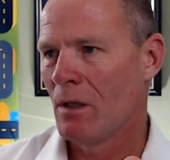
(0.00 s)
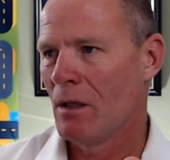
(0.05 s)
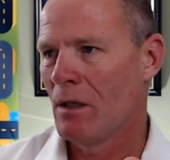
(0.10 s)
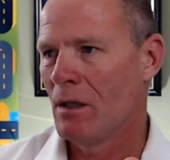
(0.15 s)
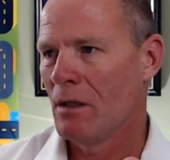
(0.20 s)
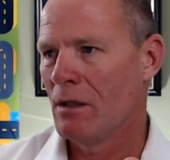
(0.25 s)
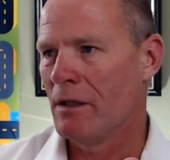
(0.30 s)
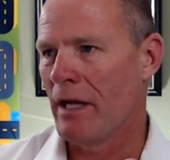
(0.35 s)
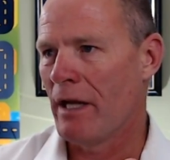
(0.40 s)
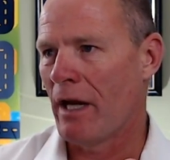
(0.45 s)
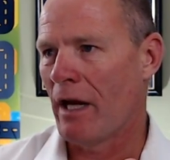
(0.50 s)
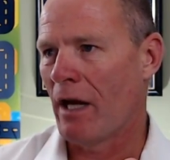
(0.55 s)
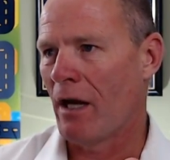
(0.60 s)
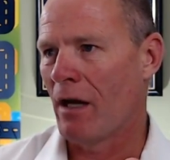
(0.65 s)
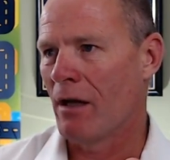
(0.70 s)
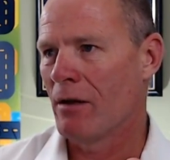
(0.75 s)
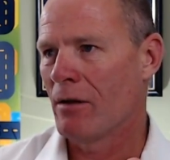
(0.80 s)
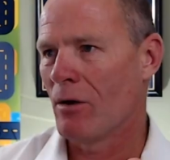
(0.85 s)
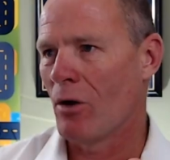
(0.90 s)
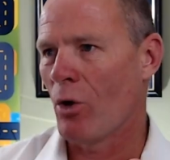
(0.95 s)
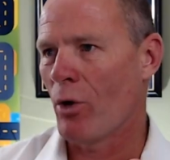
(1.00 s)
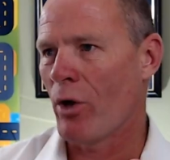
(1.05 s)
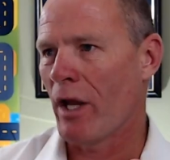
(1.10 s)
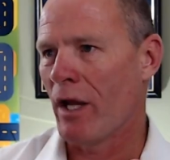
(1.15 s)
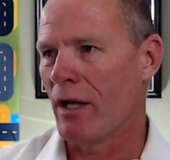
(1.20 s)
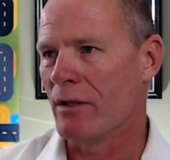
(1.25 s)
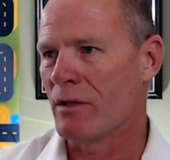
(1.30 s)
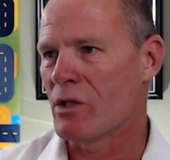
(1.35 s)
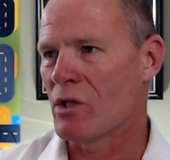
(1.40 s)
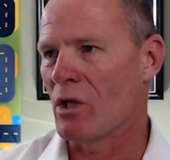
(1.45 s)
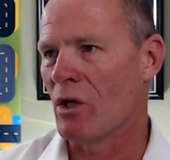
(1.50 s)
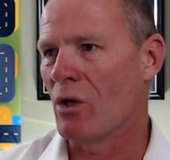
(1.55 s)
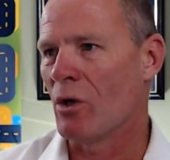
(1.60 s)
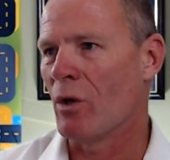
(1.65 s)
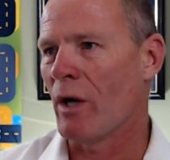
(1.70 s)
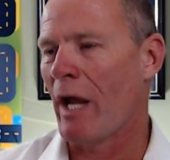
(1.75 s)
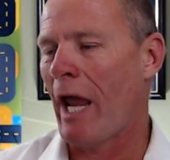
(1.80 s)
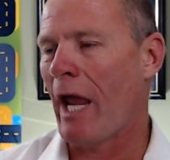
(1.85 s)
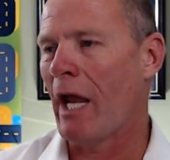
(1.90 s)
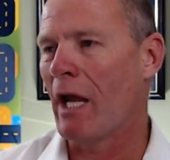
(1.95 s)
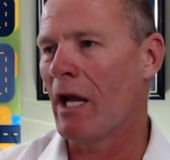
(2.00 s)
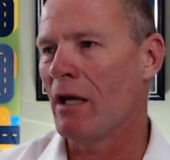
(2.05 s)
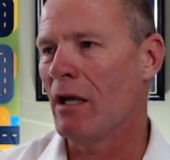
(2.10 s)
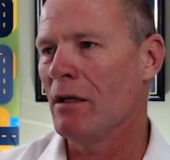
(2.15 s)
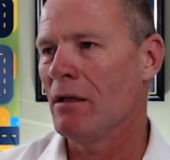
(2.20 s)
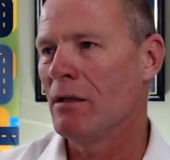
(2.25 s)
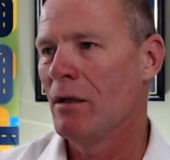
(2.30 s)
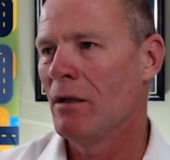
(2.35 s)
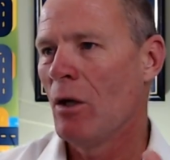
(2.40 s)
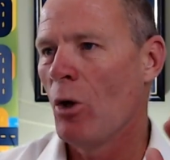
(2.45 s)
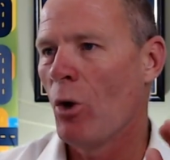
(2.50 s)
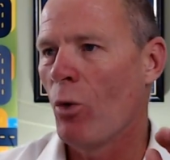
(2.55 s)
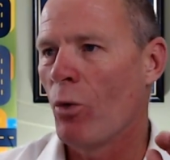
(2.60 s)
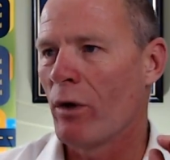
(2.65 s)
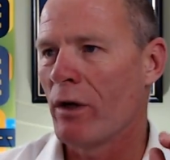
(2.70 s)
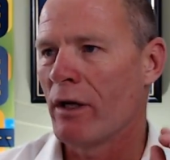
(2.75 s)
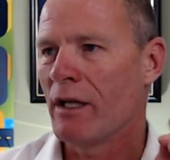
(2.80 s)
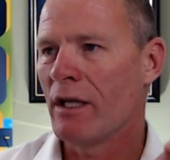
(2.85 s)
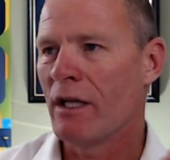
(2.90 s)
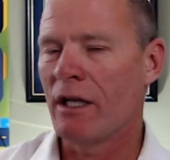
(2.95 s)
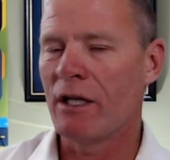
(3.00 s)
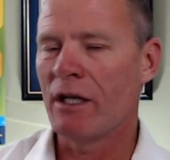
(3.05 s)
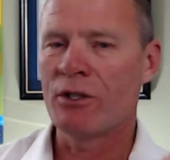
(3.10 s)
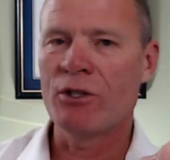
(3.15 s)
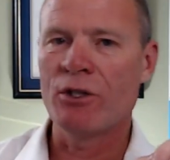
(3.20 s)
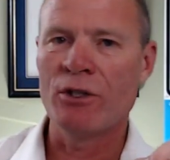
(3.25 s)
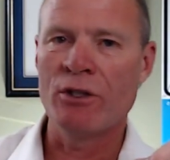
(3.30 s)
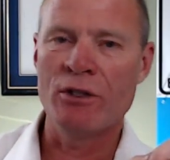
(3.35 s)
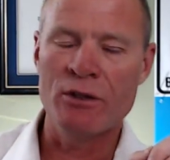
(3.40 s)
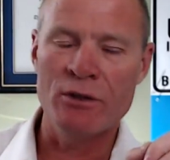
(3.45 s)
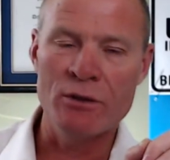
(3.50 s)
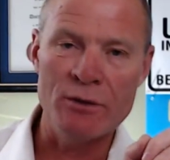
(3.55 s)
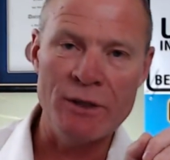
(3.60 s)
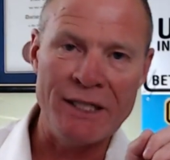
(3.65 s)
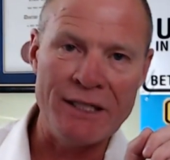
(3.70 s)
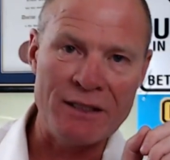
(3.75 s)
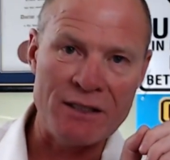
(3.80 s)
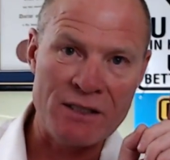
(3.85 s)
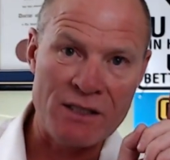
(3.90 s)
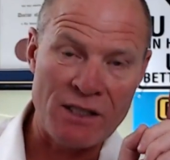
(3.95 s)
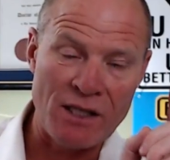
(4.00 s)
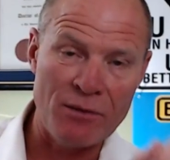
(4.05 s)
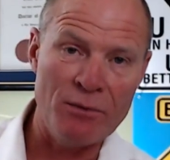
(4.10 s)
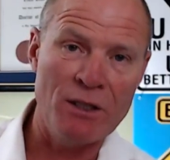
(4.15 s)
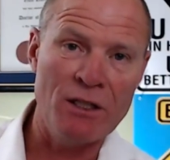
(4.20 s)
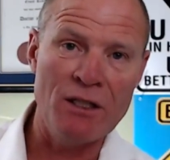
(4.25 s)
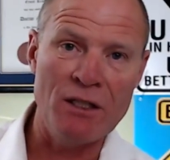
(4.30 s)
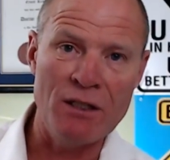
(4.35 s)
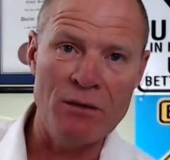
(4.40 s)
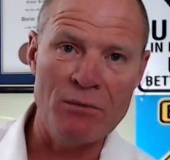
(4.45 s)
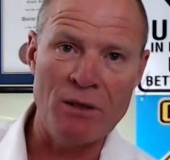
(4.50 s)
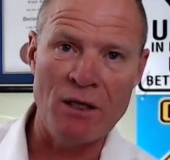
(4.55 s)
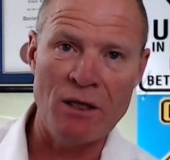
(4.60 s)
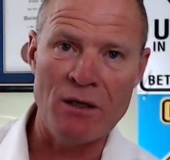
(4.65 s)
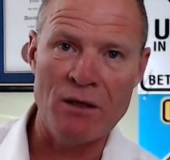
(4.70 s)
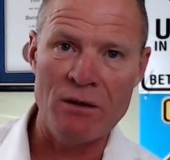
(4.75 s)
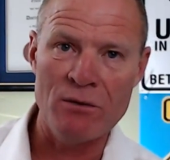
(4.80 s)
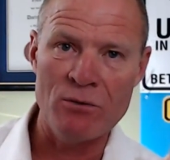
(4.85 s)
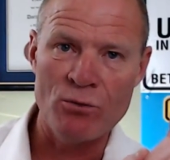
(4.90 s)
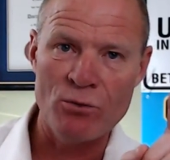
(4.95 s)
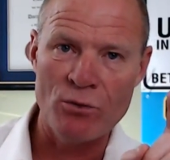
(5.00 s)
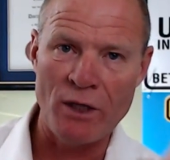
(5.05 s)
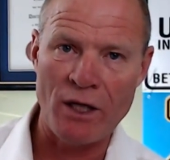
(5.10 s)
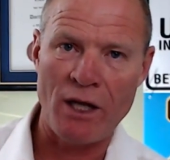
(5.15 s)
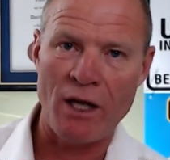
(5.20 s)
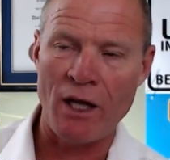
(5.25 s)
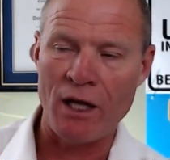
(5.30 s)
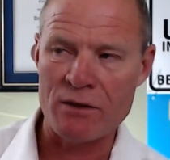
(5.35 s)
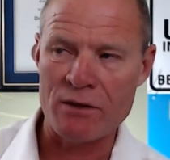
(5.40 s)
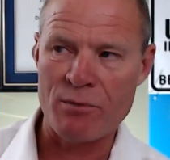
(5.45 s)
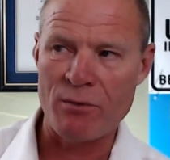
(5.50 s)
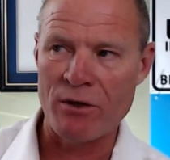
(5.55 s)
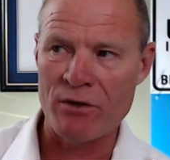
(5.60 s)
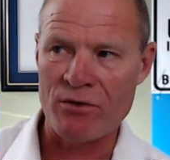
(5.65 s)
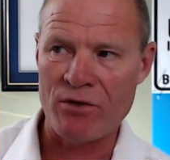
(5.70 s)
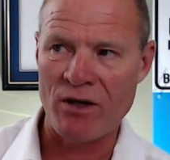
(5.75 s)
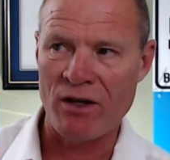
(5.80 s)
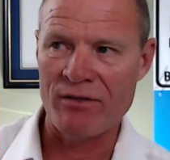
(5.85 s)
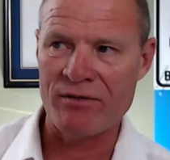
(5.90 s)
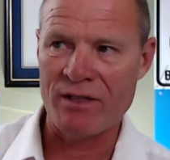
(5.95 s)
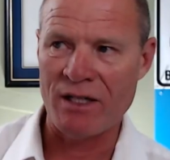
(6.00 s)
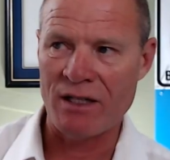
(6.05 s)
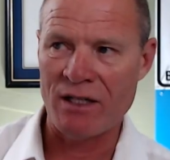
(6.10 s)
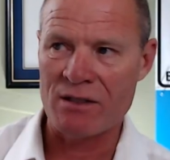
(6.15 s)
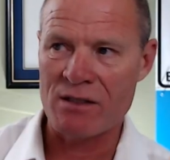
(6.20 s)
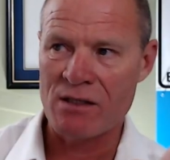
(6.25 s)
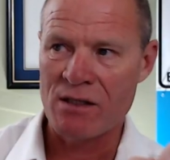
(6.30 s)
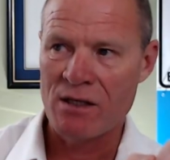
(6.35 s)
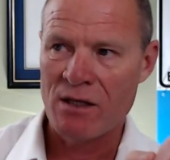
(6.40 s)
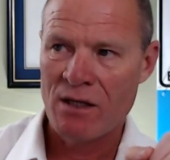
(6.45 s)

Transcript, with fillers: yeah, okay, so Ann, what I'm going to get you to do is send me an email, rick@smartdrivetest.